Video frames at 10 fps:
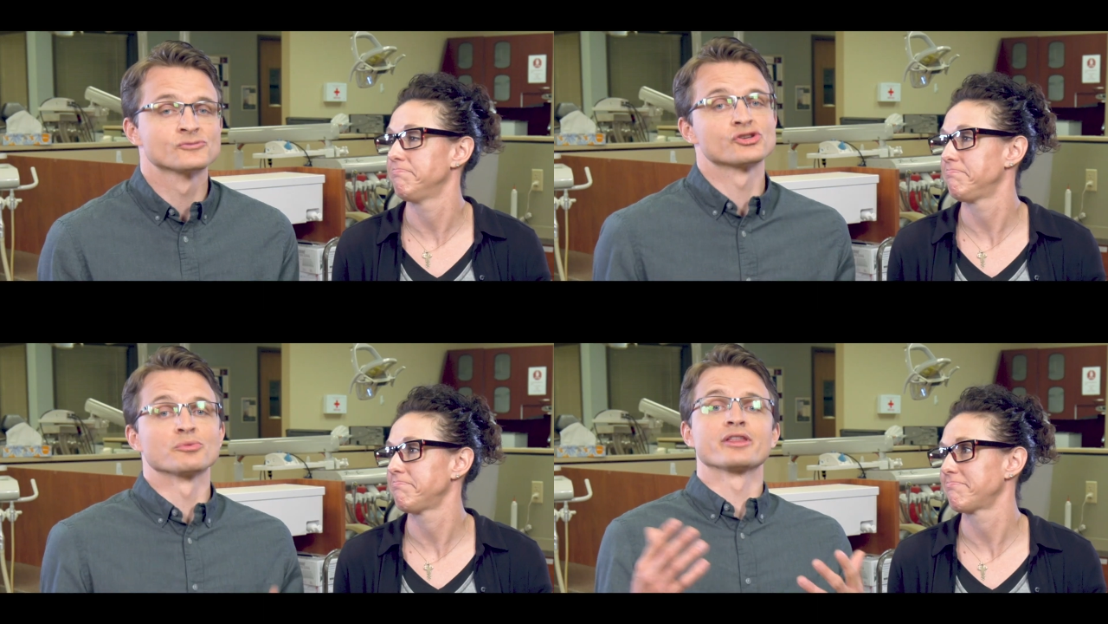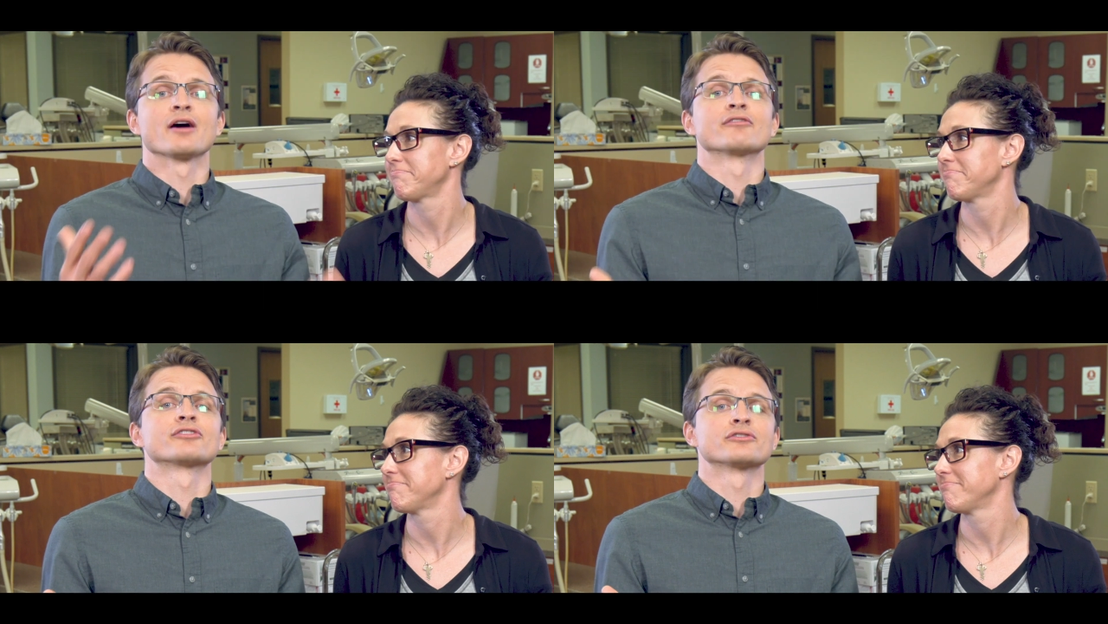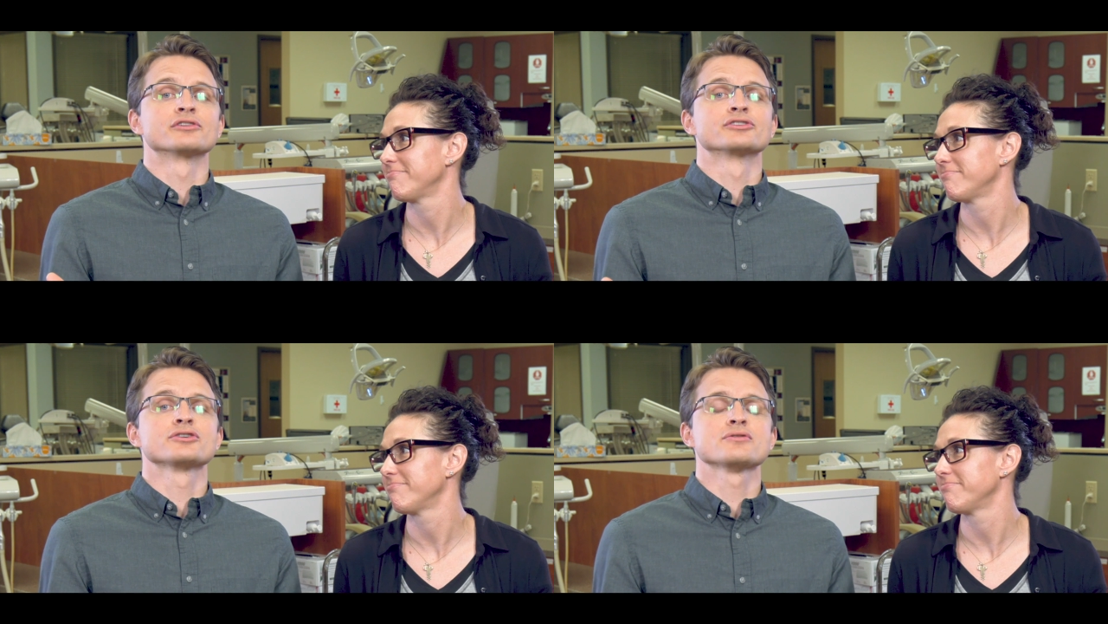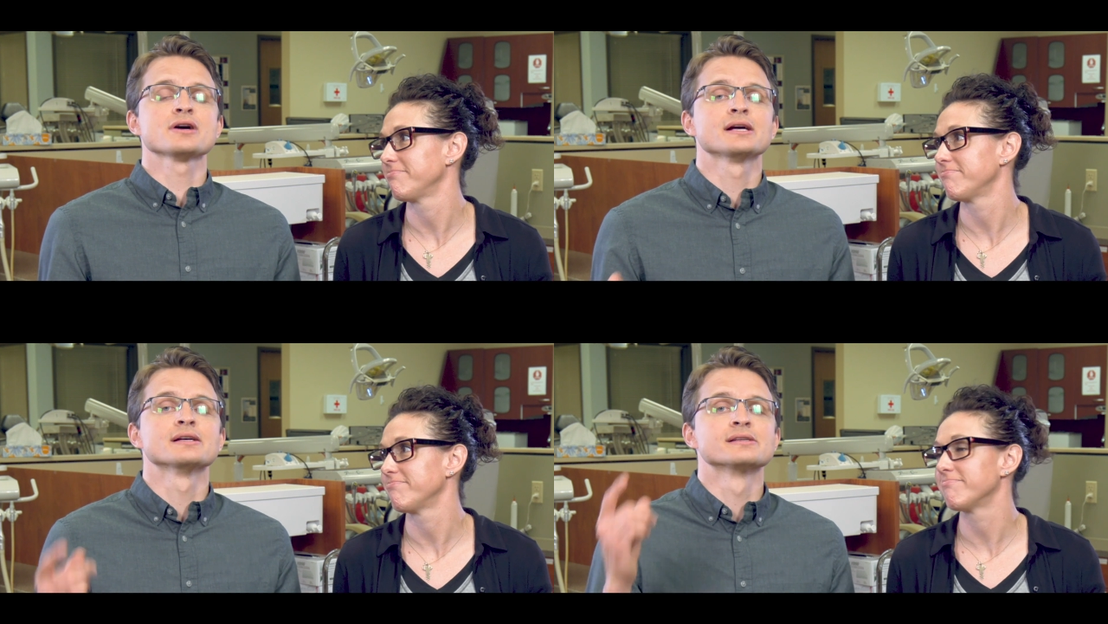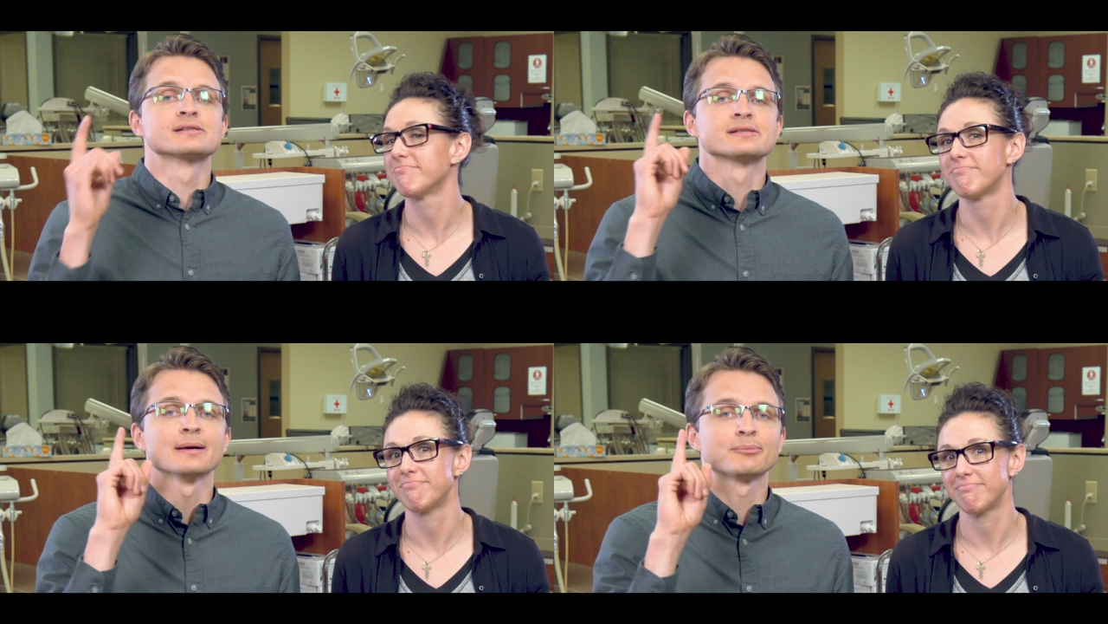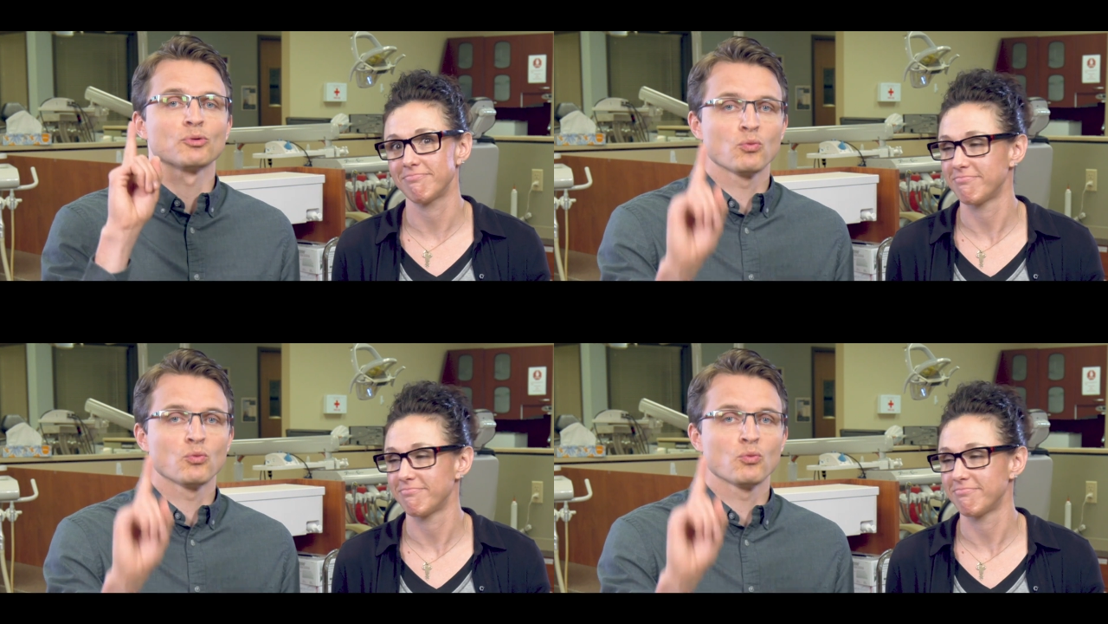Speaker 1: So without further ado, step